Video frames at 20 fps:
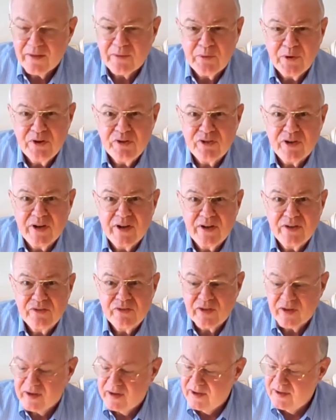The reason
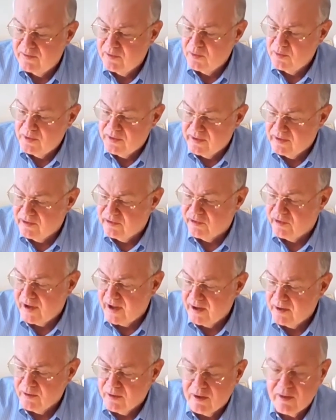is that even with the
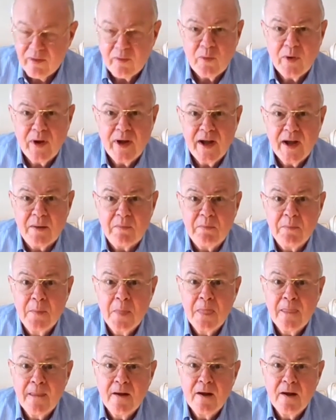slider all the way up,